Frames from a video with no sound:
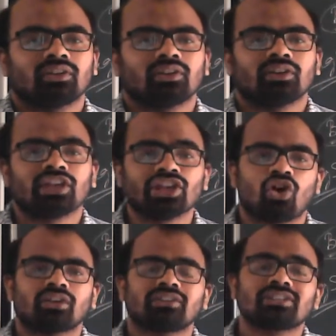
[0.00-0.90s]

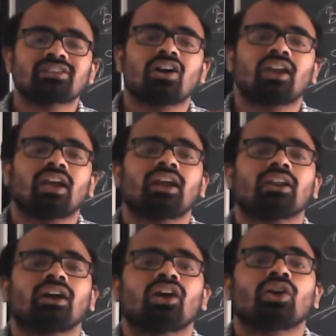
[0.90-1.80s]
neon, these all
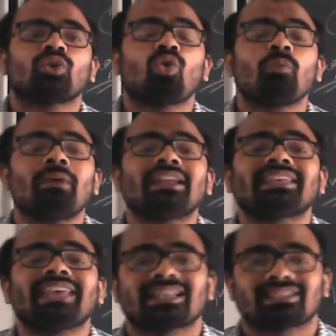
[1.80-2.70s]
are noble
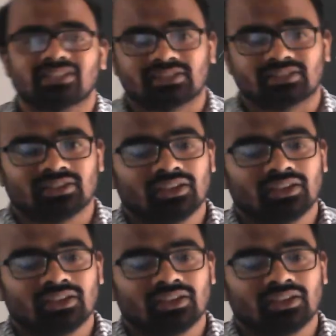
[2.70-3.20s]
gases.